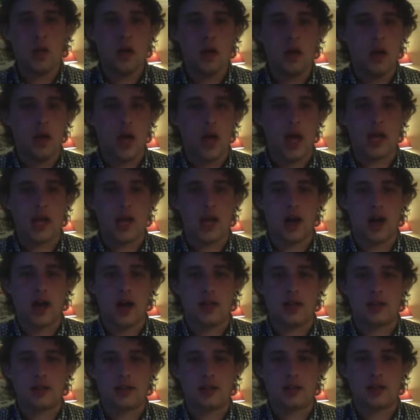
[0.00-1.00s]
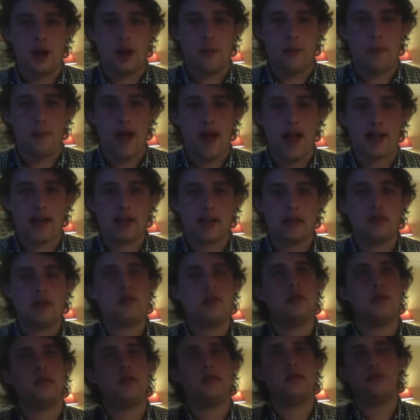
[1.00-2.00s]
Hey guys, I'm back
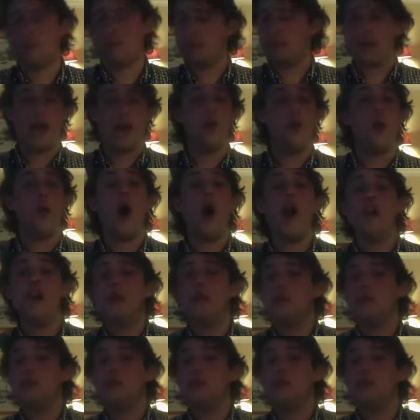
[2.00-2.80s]
from day one